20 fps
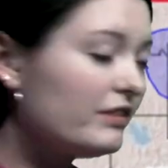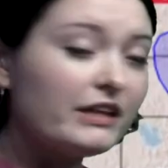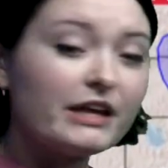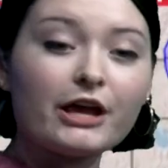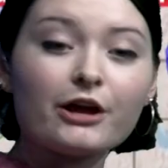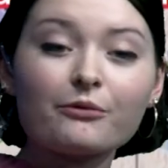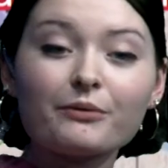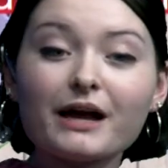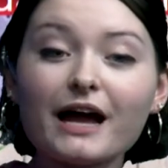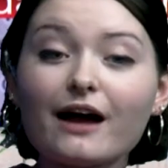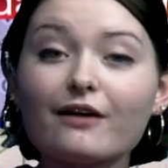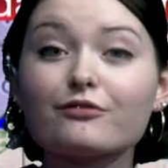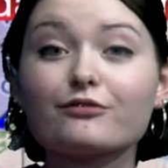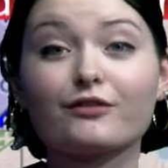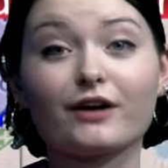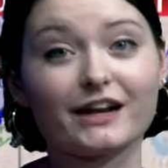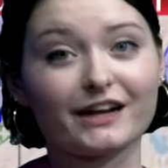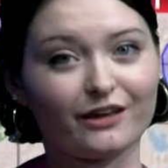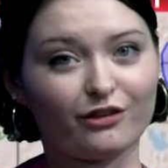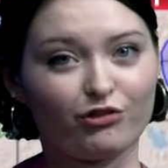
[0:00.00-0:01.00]
Here we have
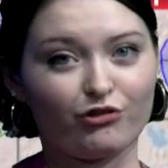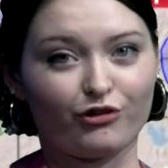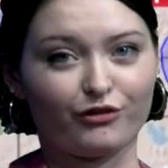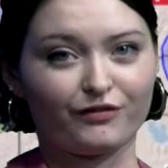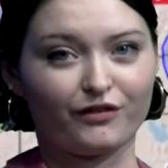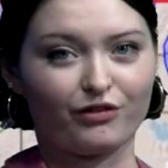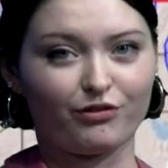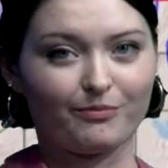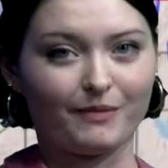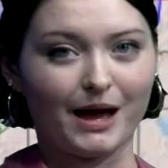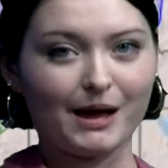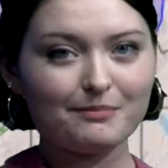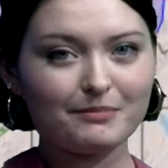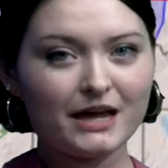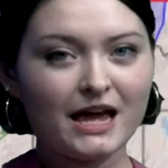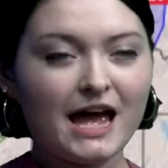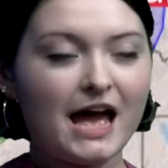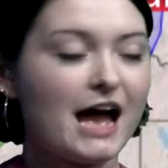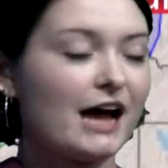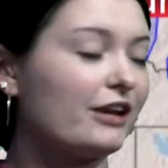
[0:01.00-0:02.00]
Friday's surface map,
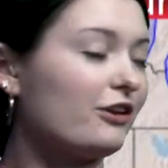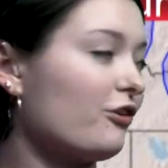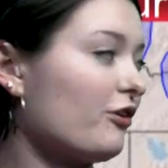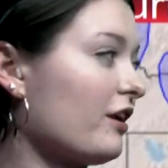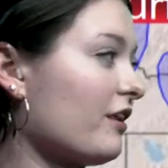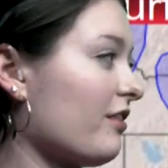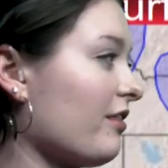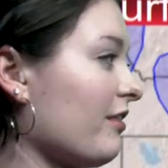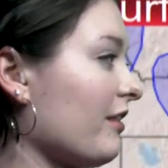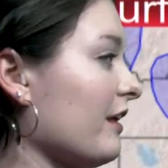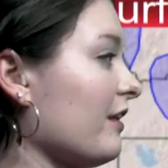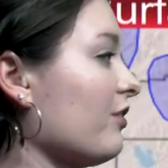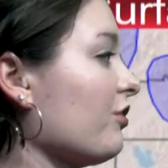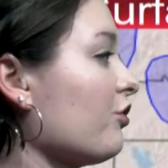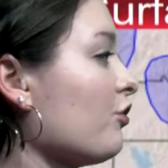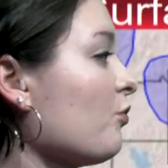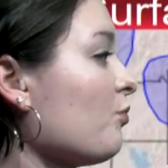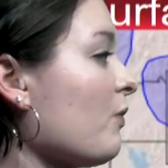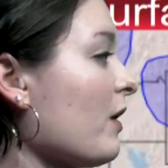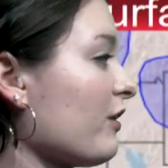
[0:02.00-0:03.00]
and you can see
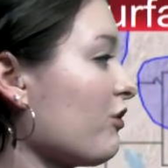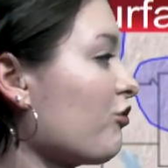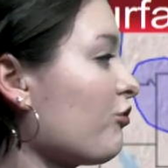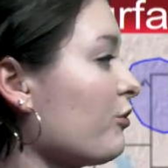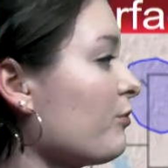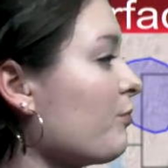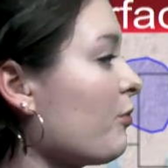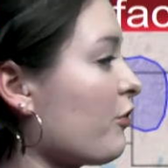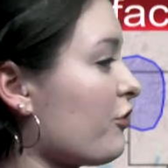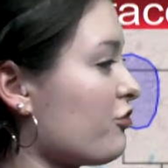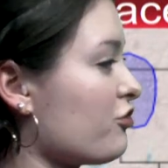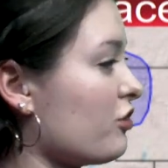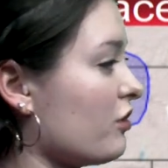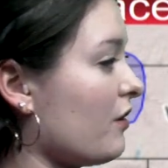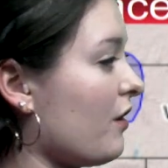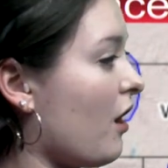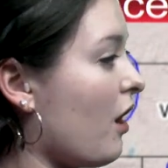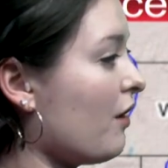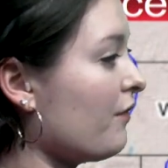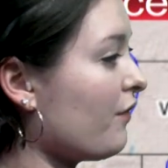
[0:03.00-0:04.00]
the western
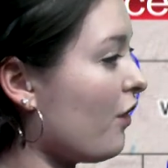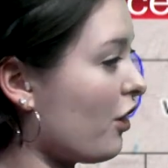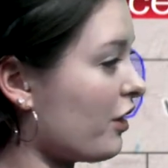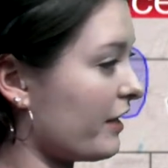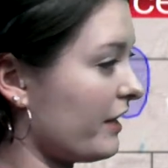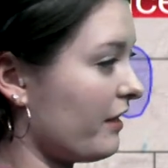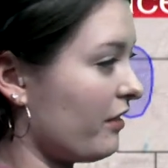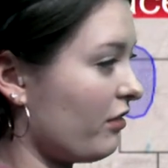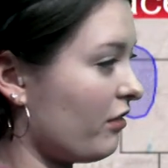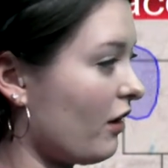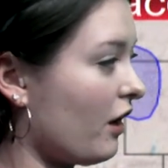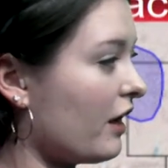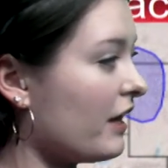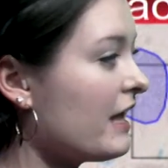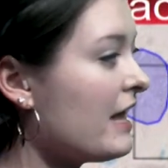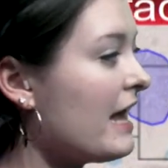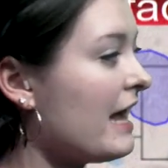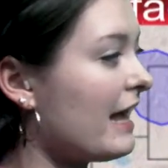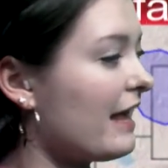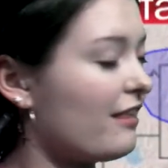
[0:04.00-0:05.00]
portion of Arkansas
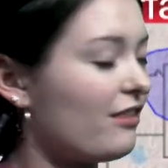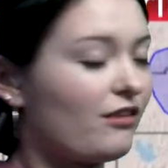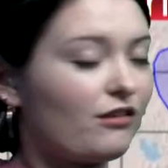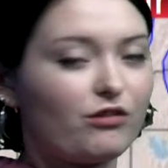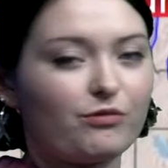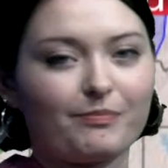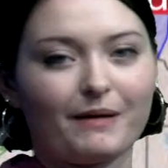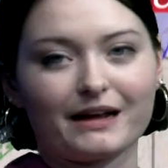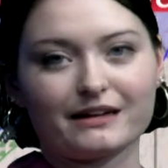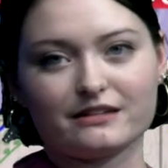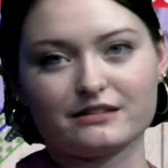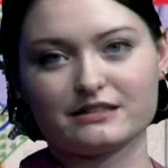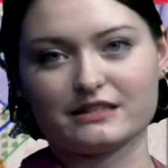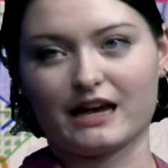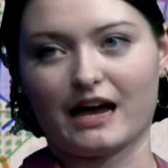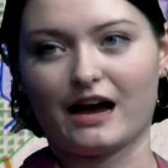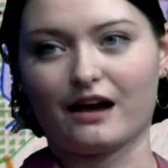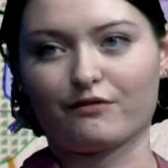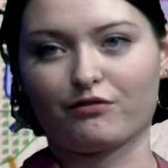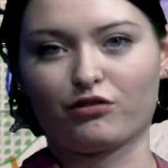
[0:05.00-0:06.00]
is expected to
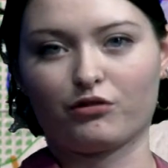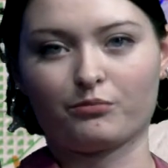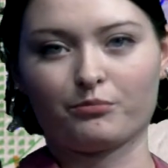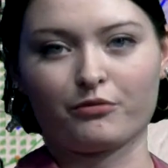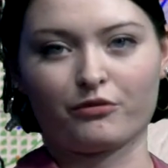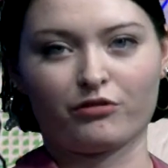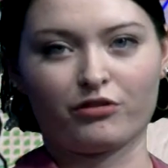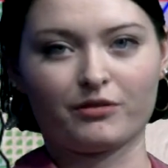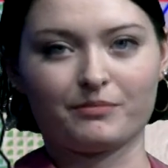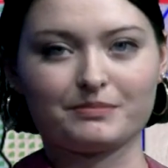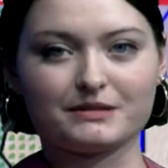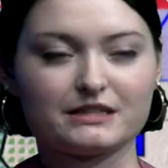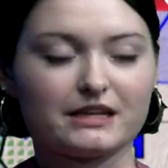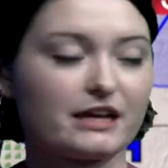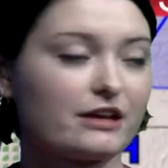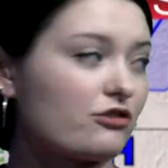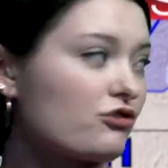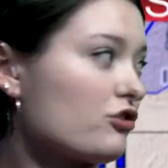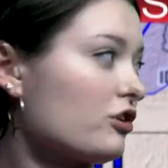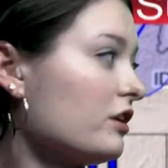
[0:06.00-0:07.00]
have some
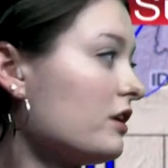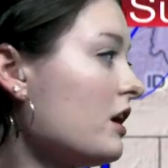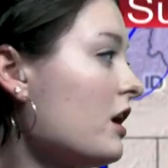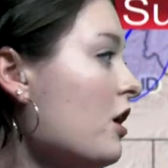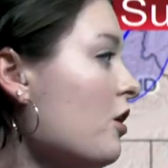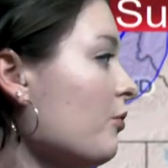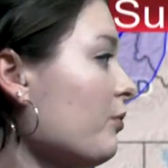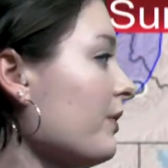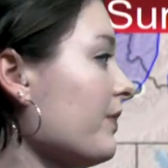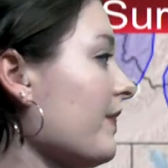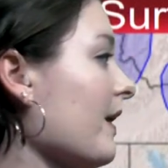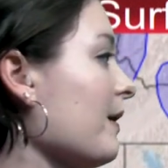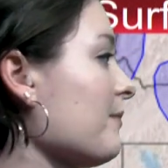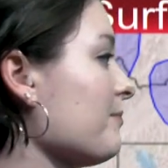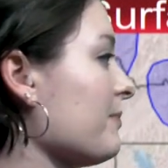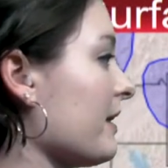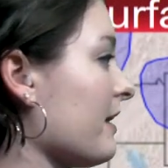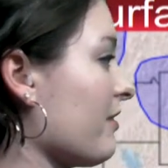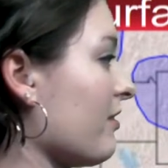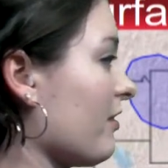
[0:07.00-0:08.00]
precipitation with
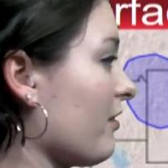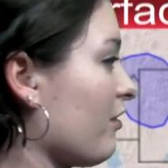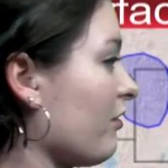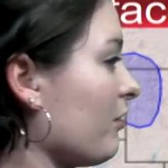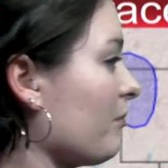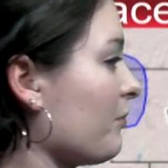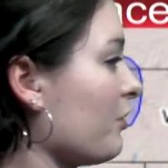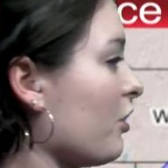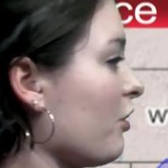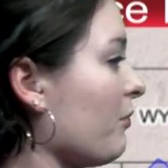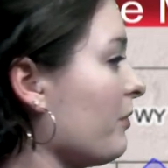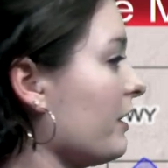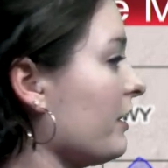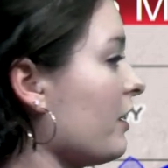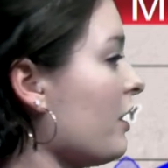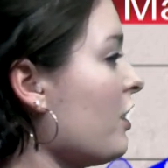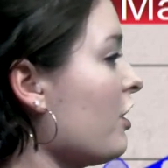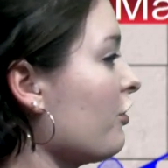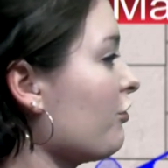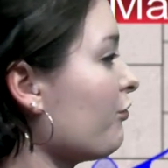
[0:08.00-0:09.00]
that big system
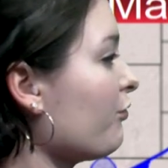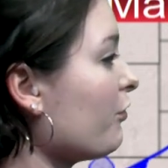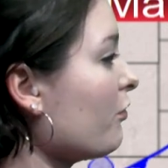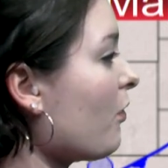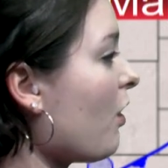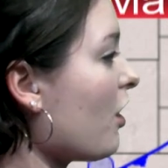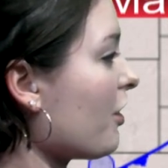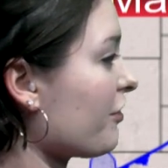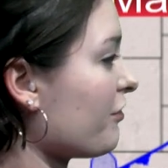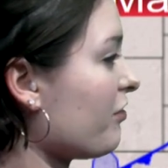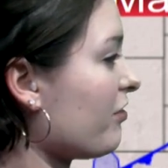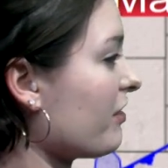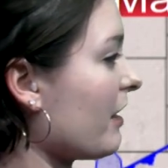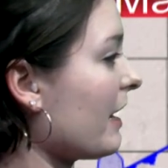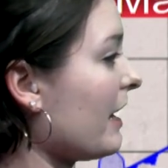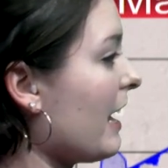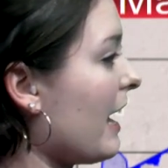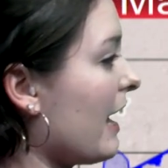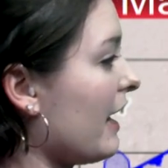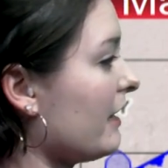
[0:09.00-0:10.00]
going through our
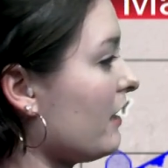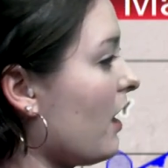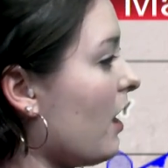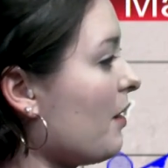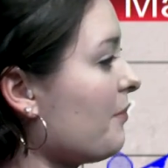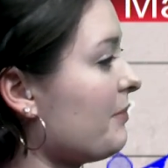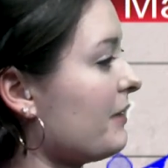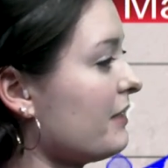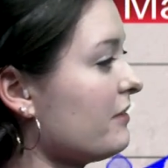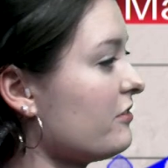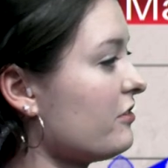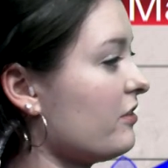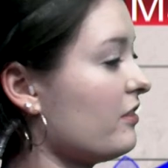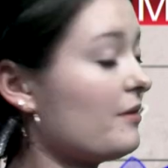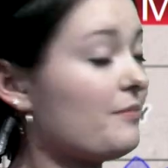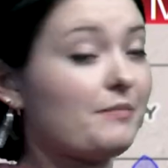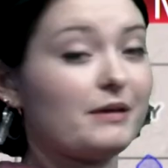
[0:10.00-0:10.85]
state and up into the